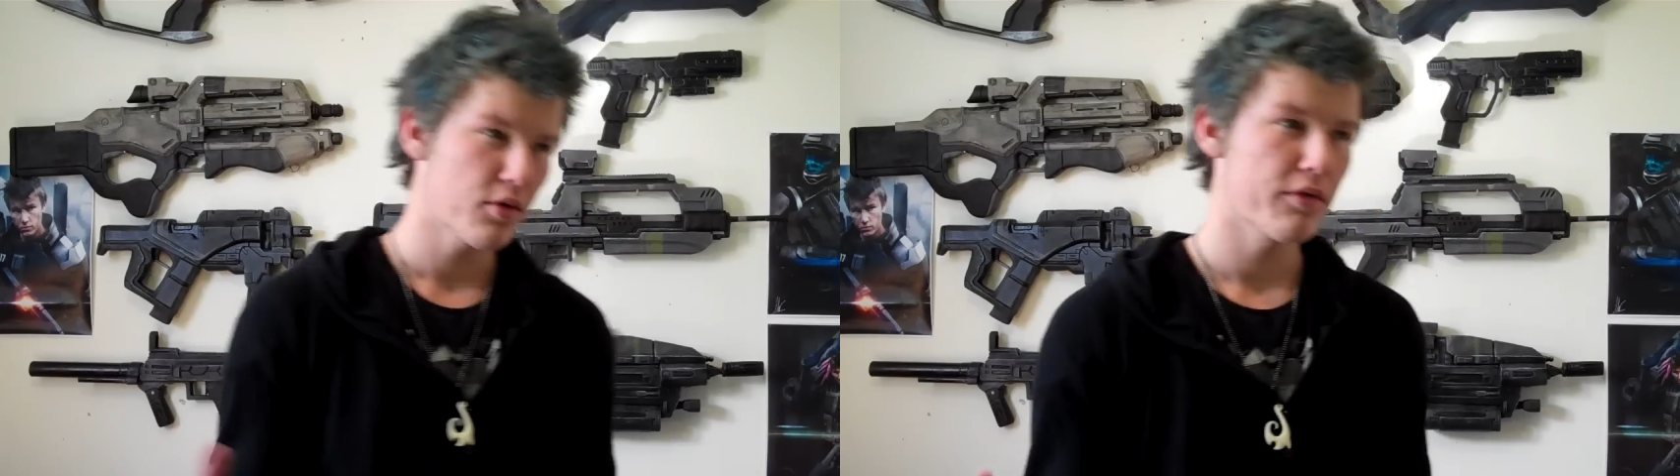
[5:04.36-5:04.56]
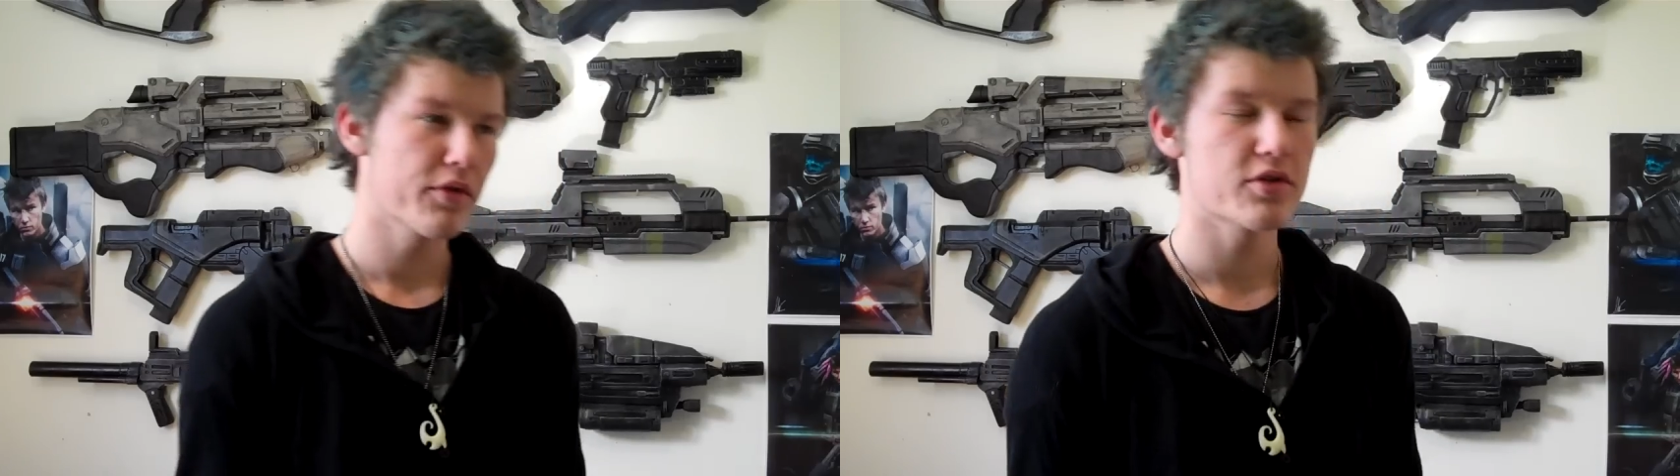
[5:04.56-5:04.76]

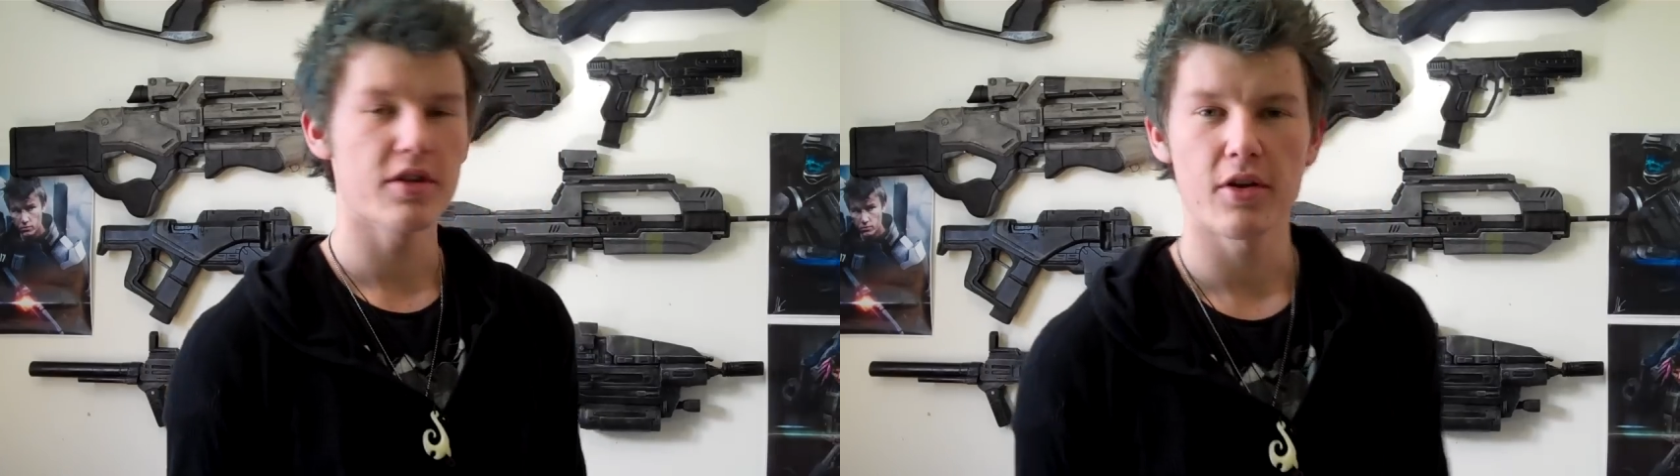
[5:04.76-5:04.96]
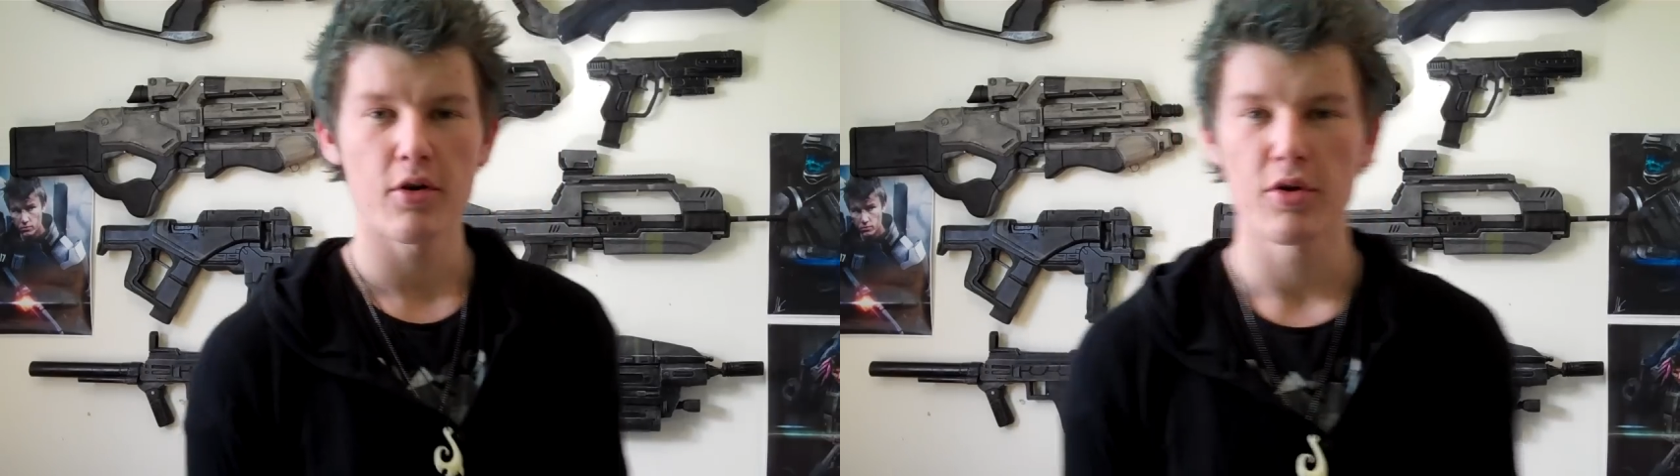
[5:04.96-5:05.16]
For all of you
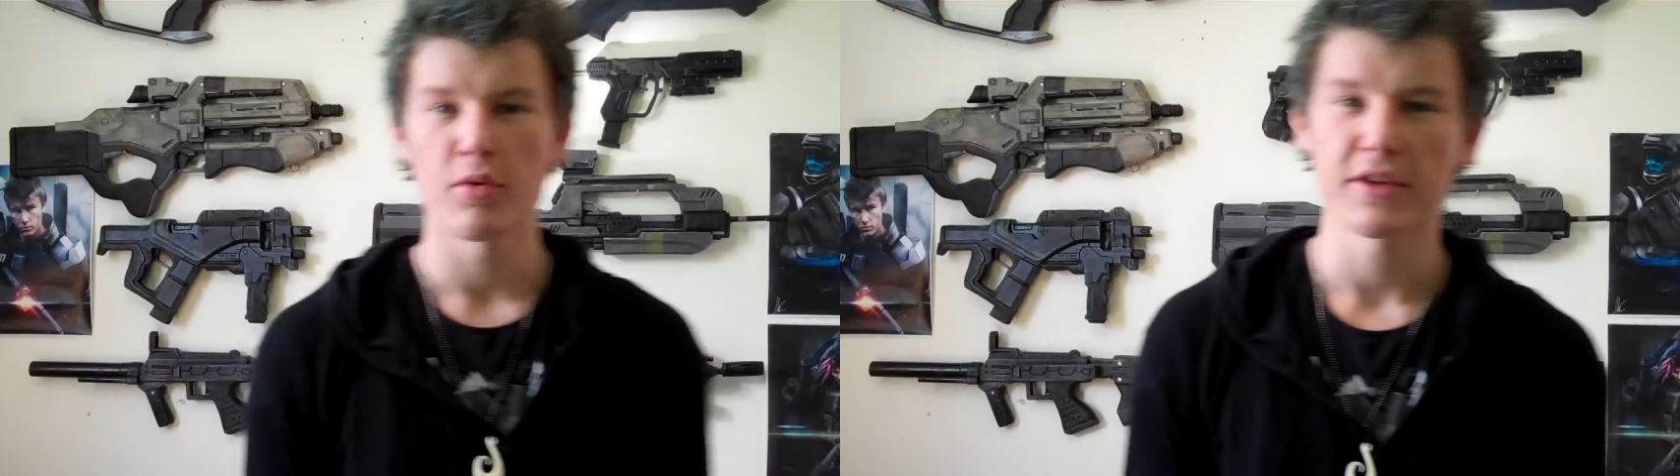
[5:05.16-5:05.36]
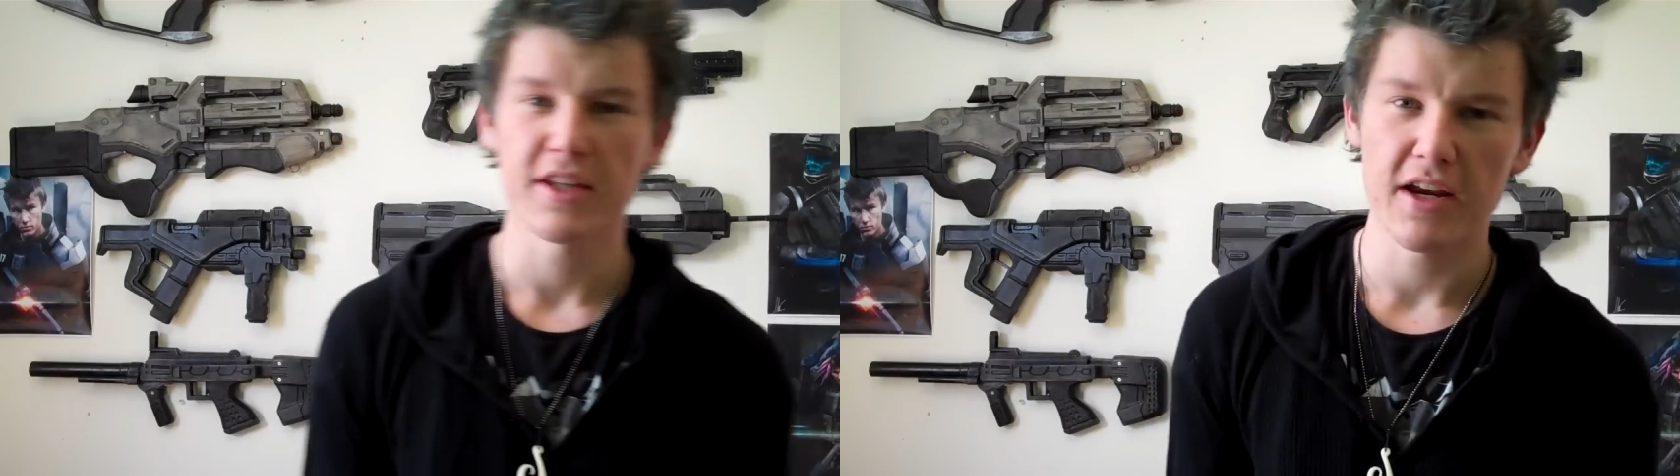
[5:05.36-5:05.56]
that don't
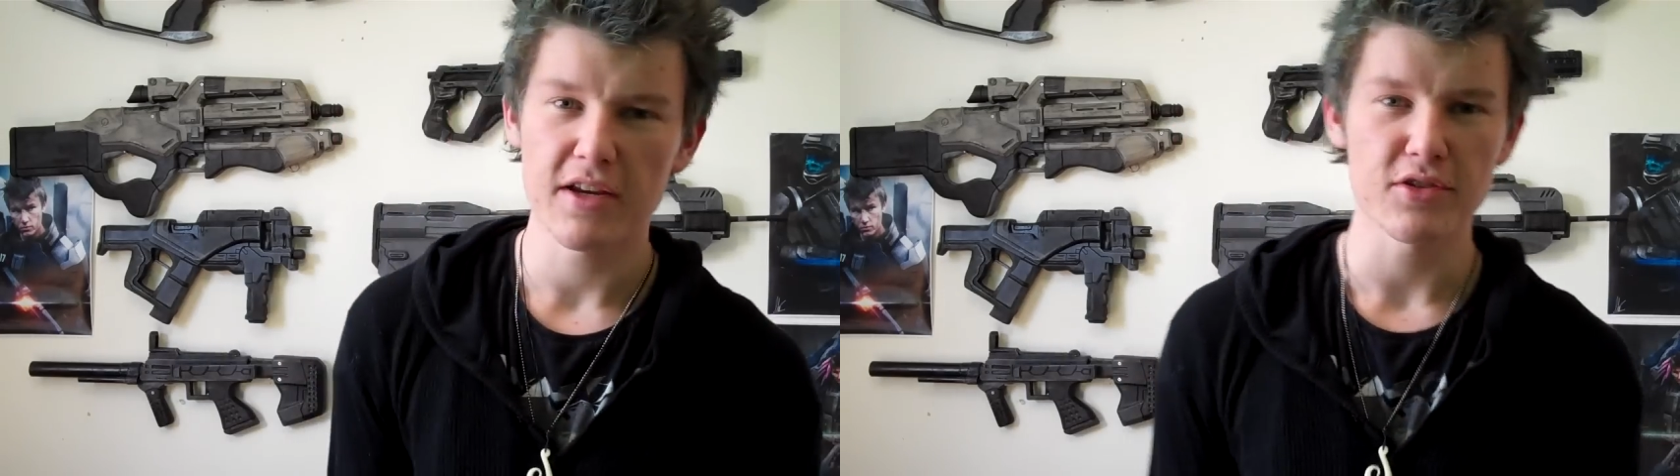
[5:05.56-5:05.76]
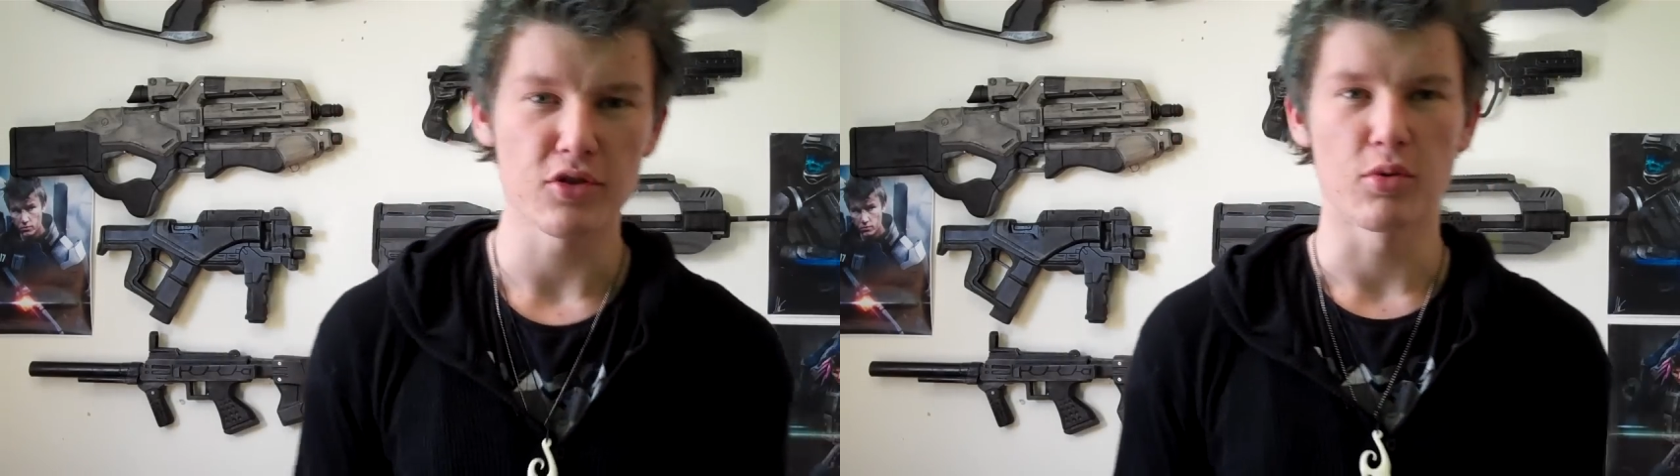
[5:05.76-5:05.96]
know what that
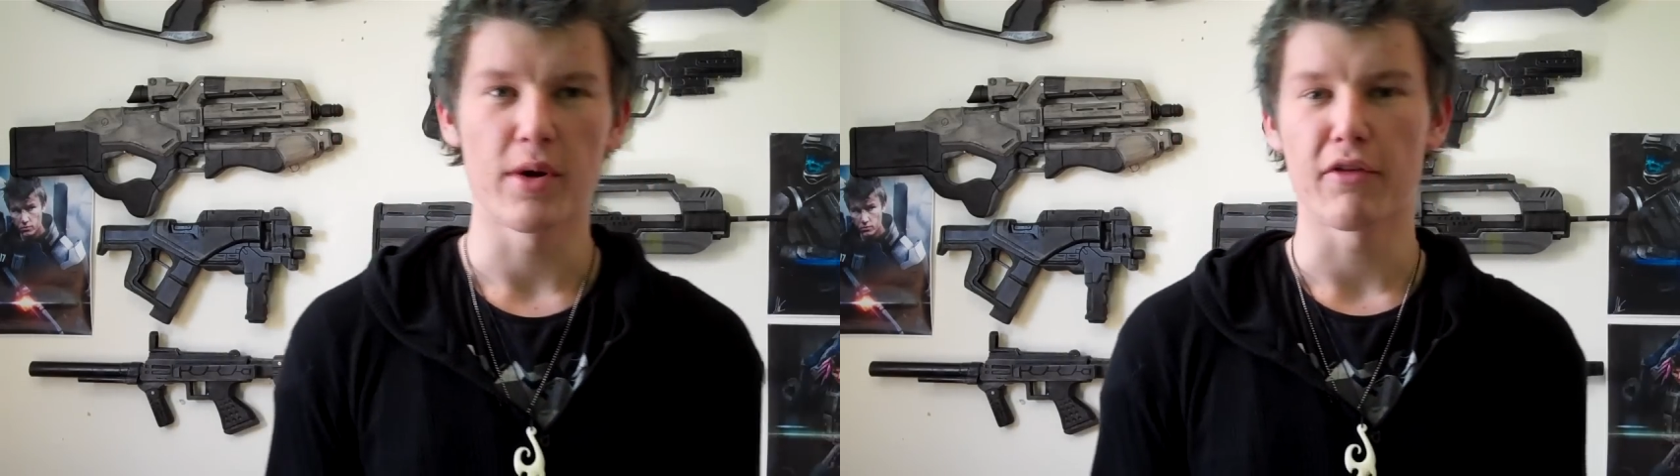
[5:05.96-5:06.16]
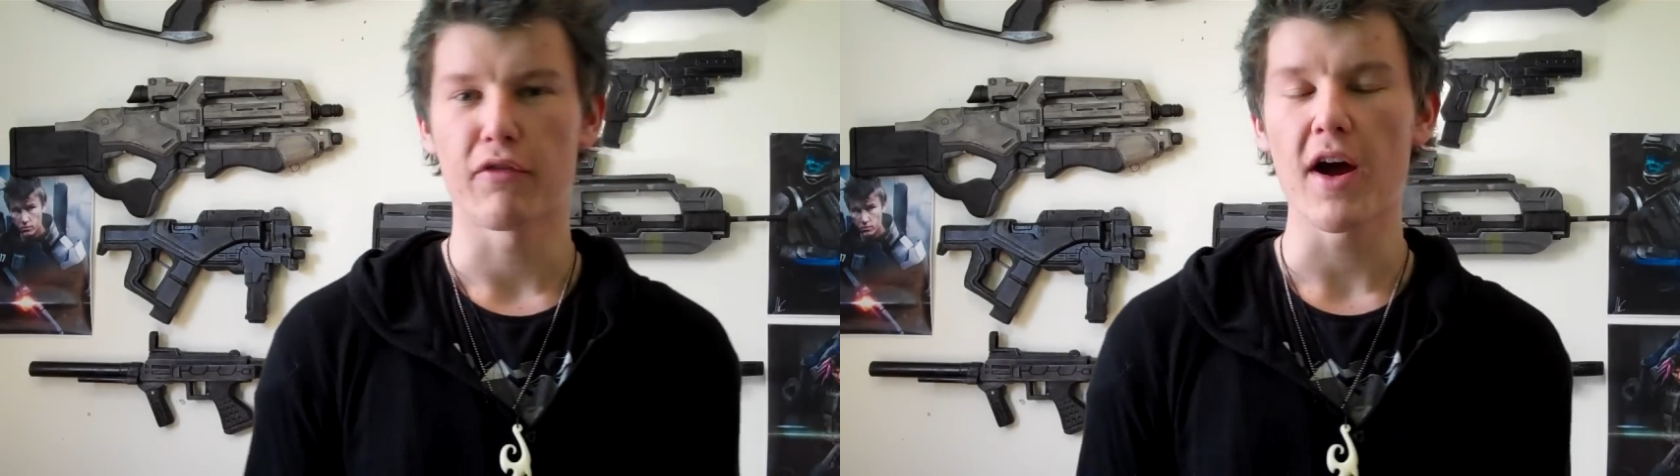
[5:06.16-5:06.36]
is or
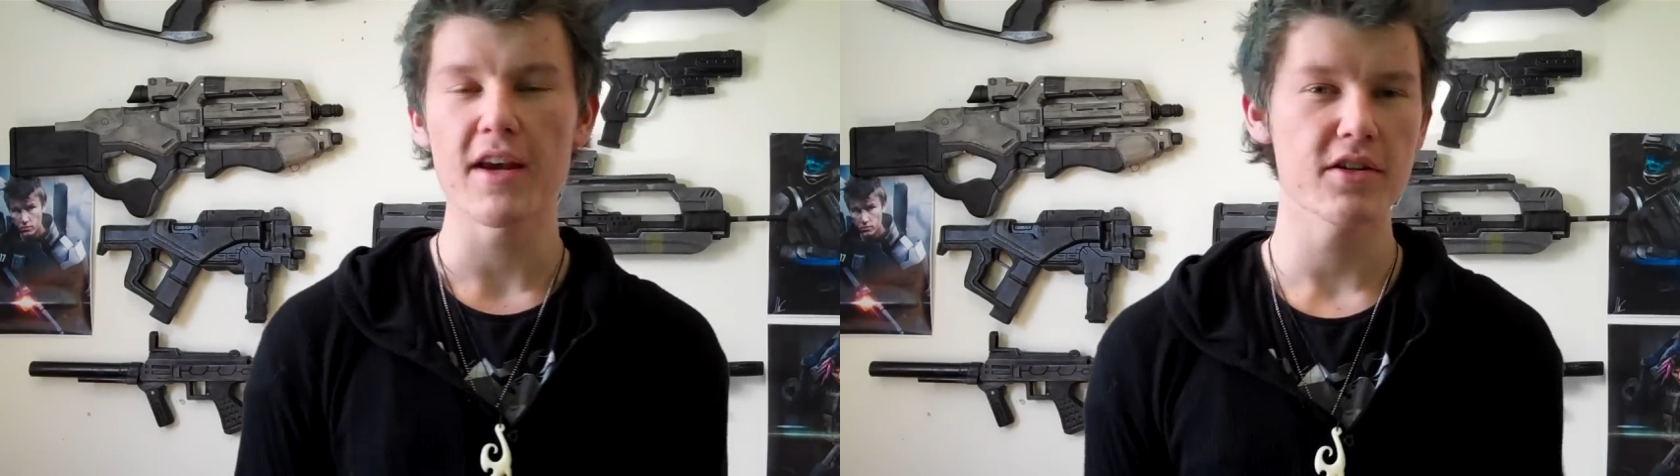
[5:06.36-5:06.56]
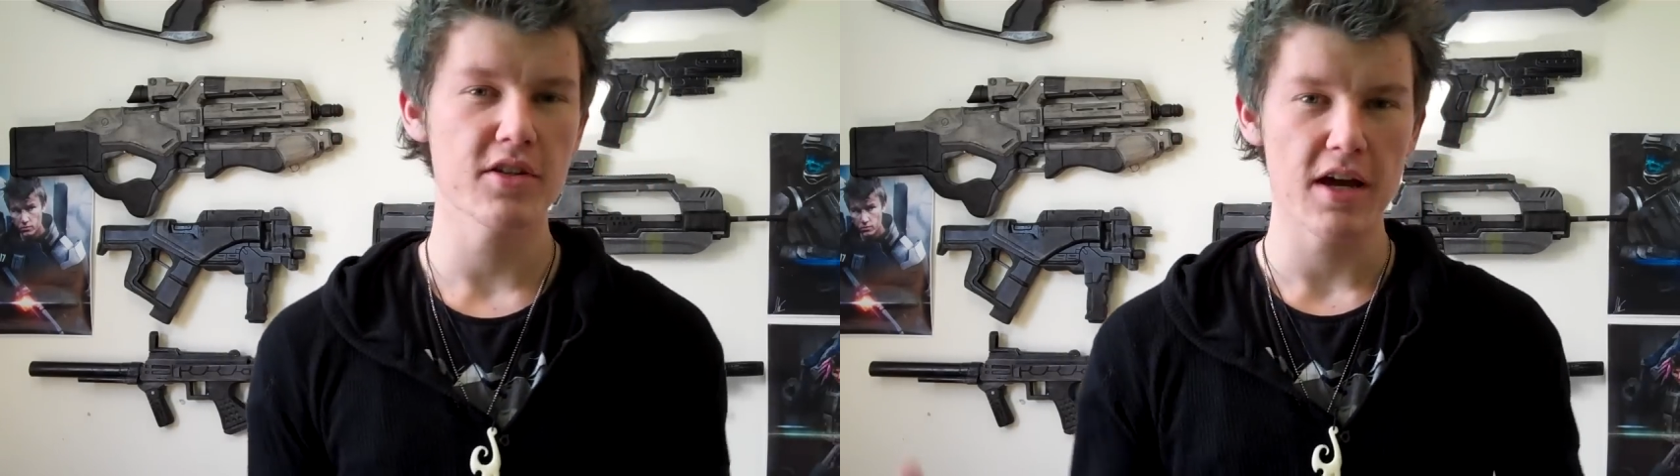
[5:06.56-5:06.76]
where to
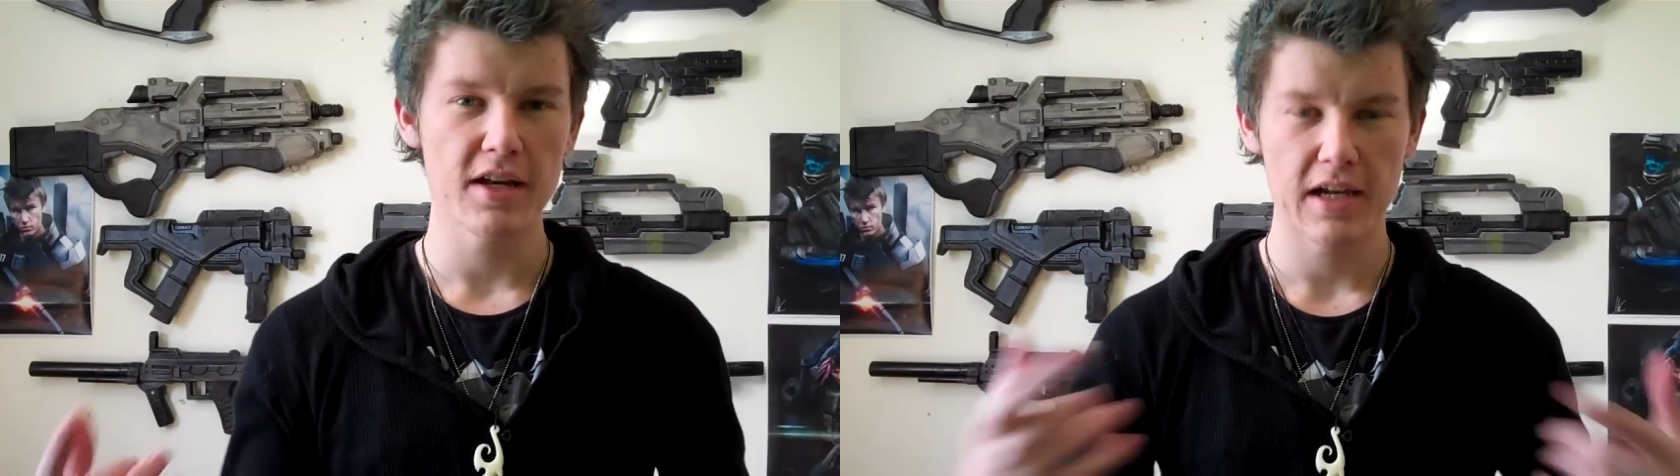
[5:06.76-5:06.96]
find it,